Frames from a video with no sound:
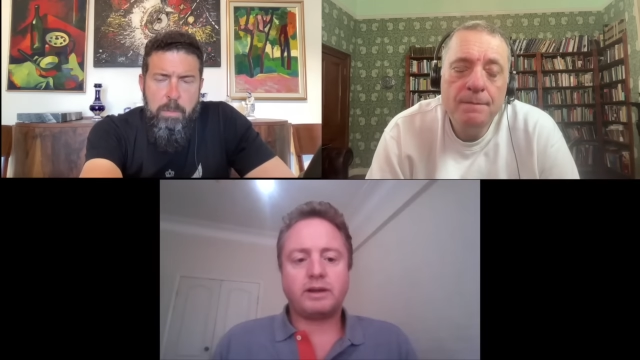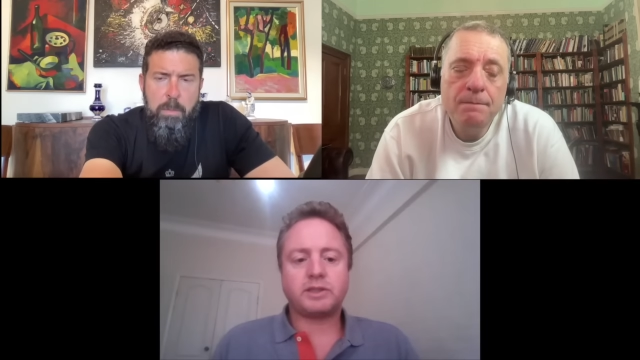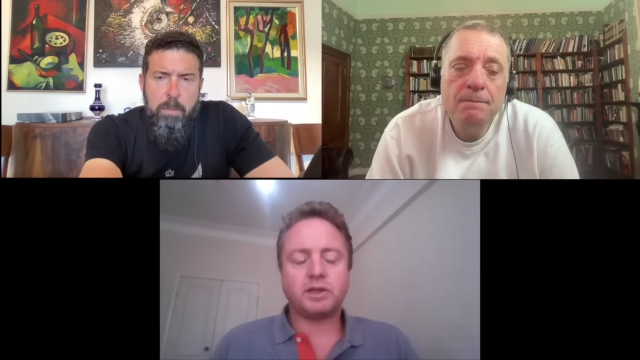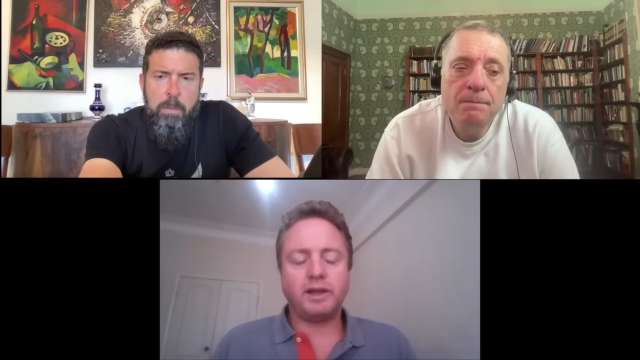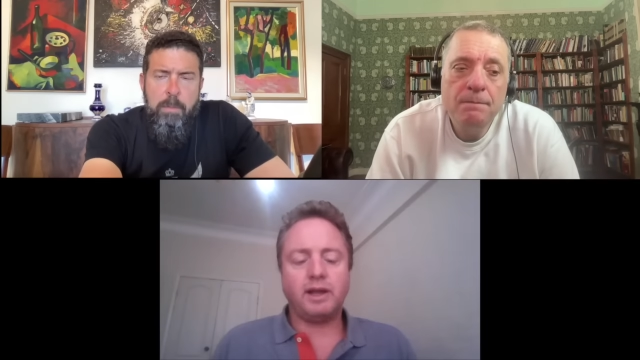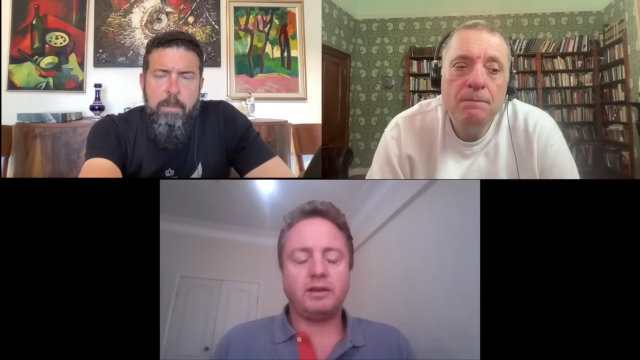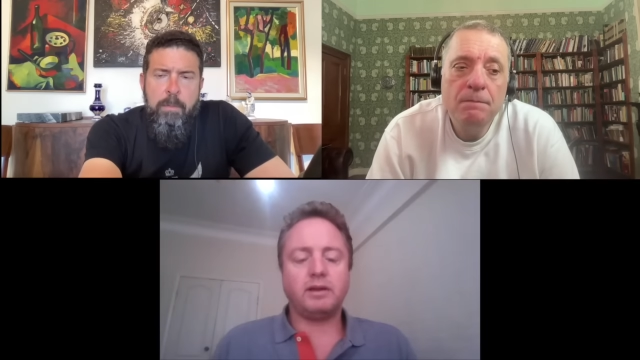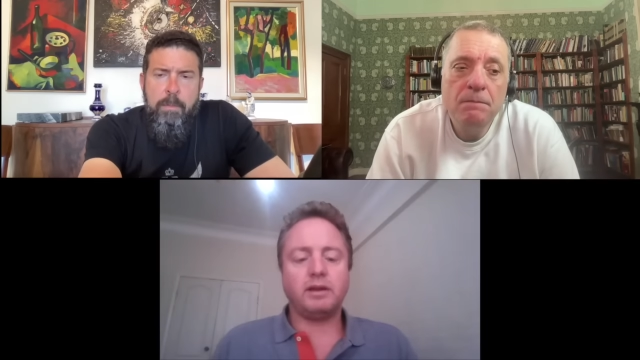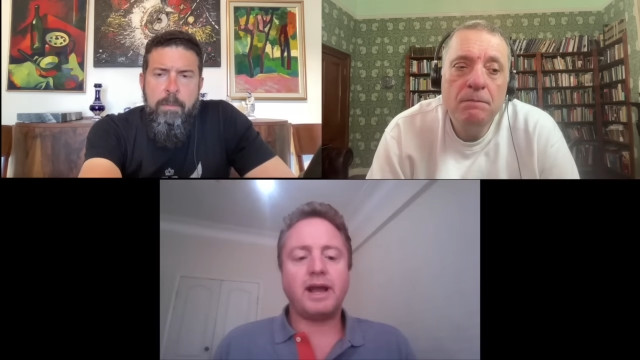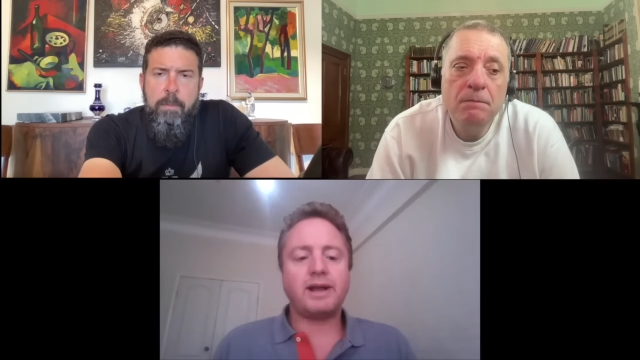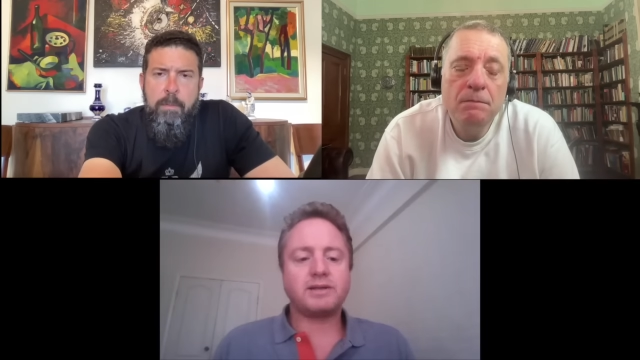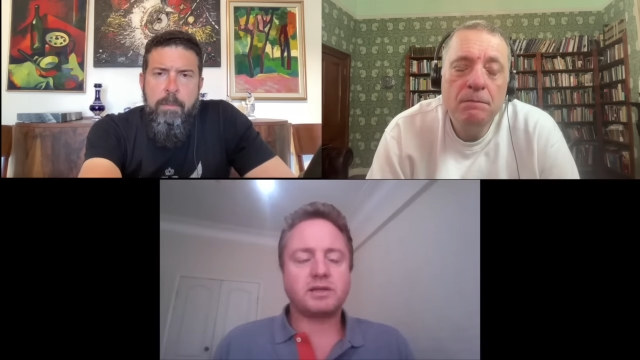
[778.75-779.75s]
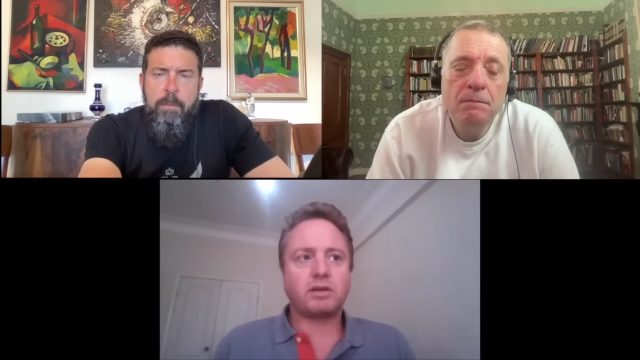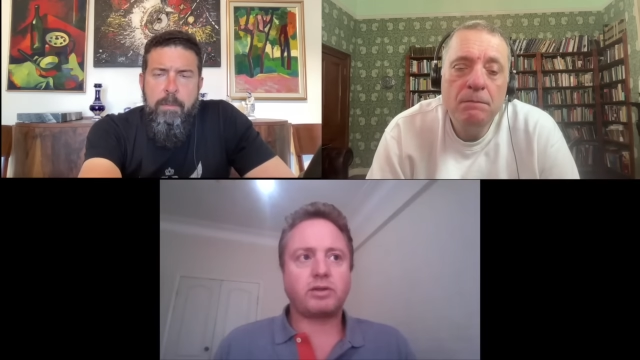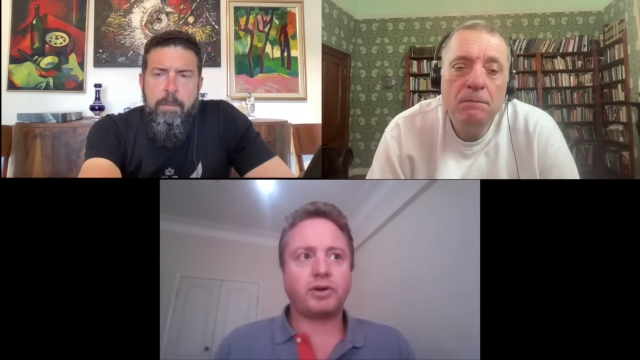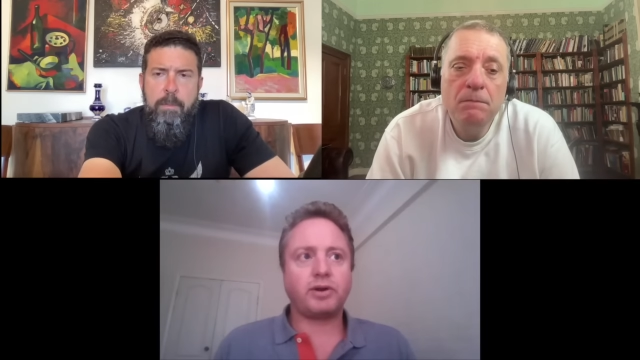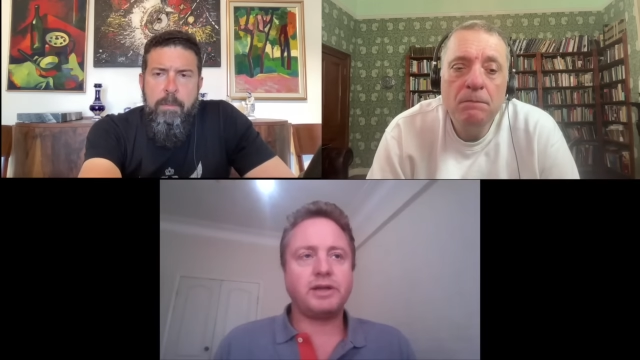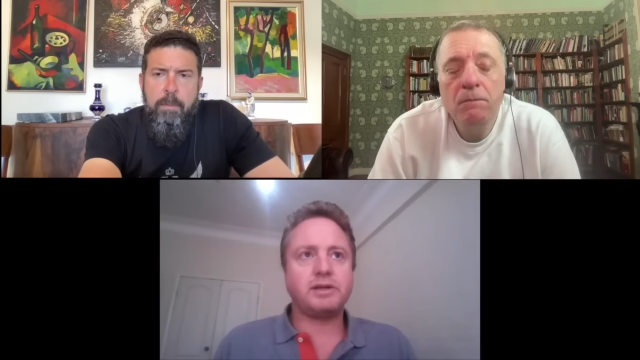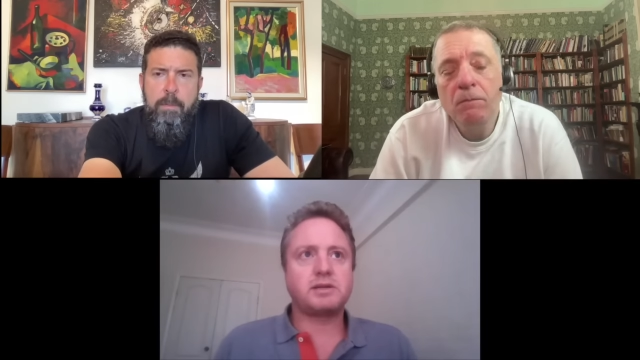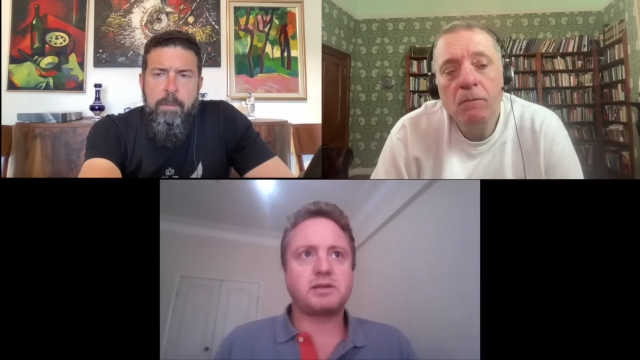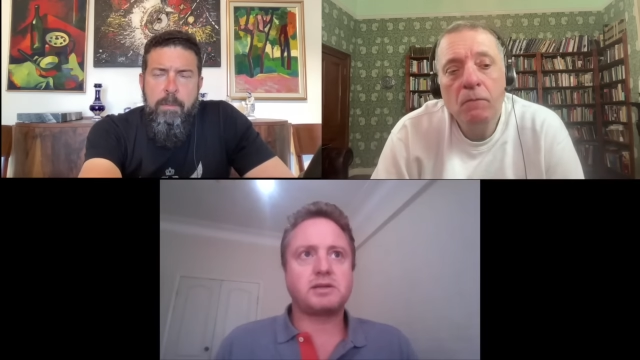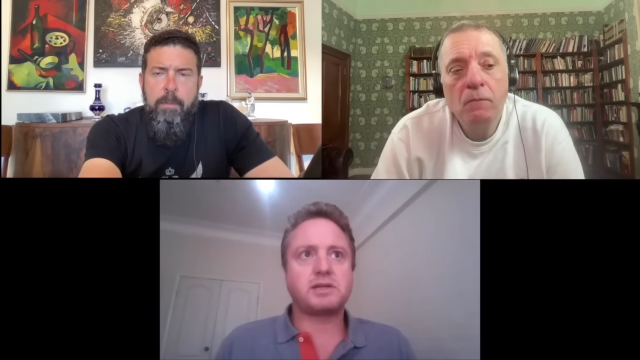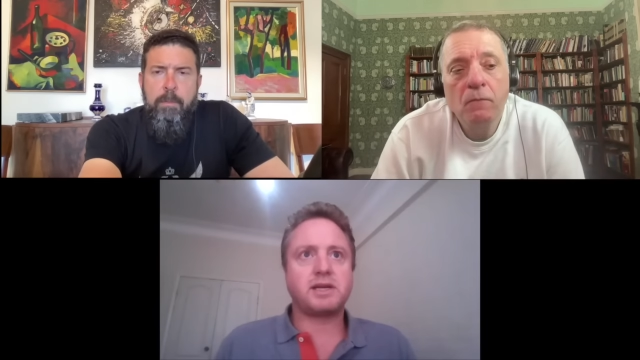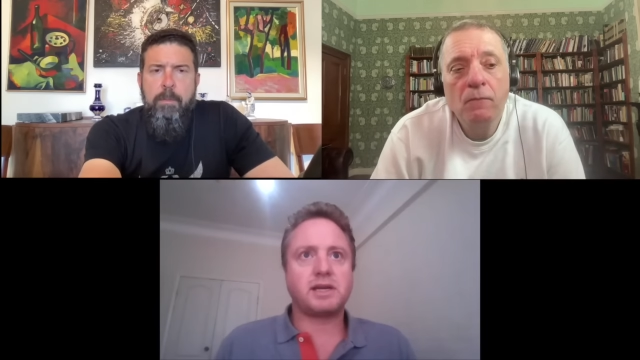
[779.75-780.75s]
Speaker 1: actually in the last
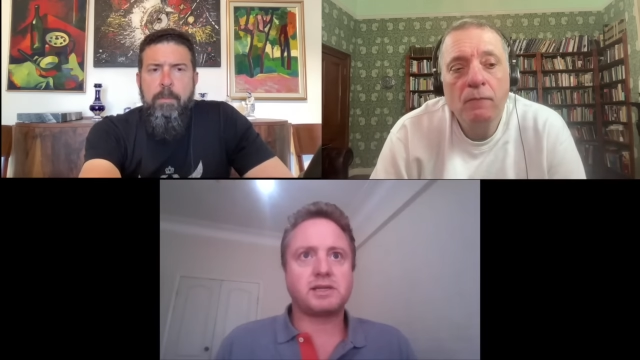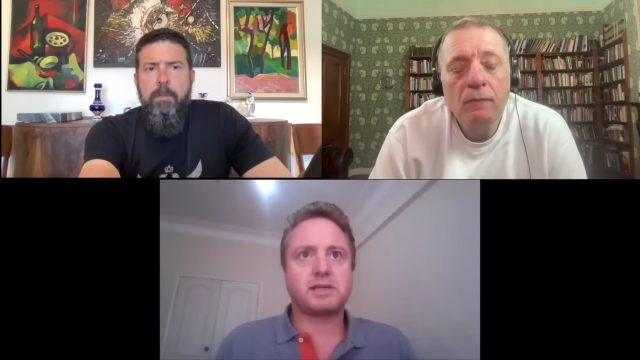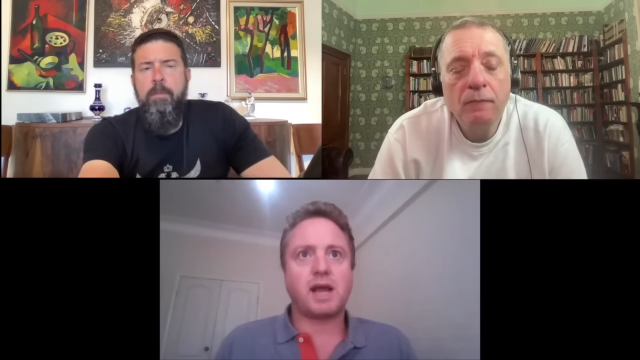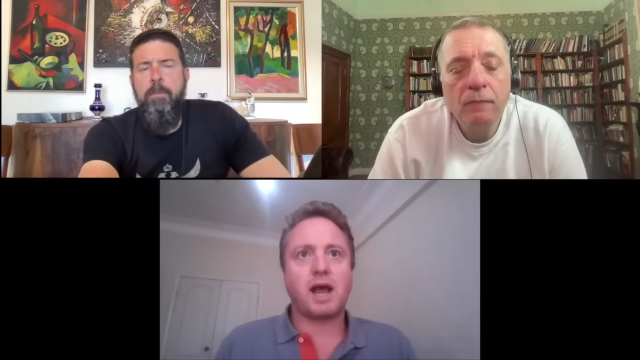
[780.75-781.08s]
36